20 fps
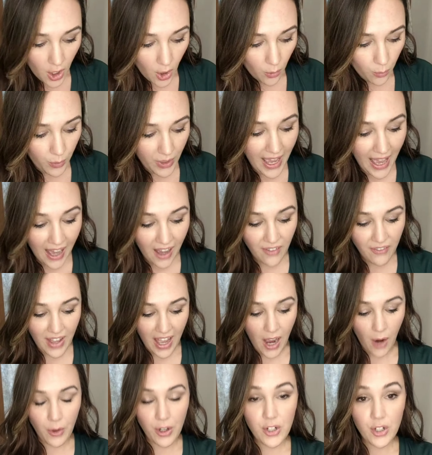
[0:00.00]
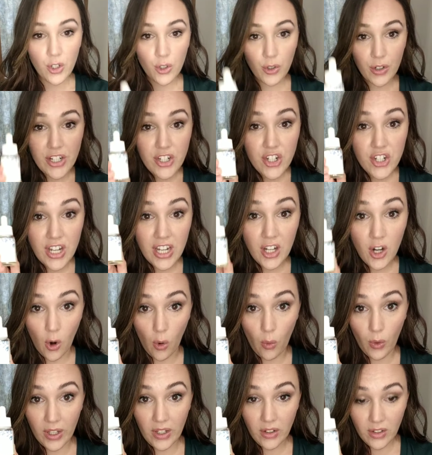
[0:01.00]
we have our nourishing
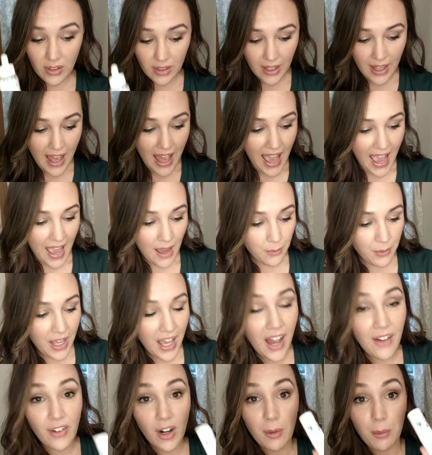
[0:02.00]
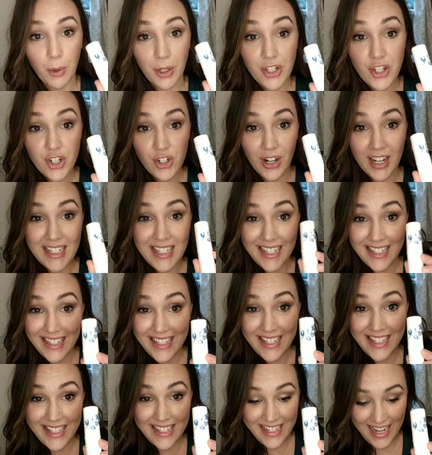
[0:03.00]
oil, and we have our moisturizing
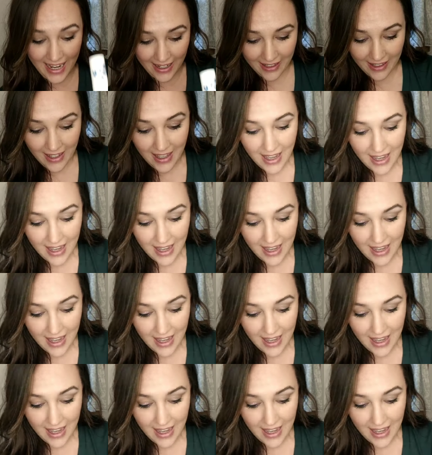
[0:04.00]
stick.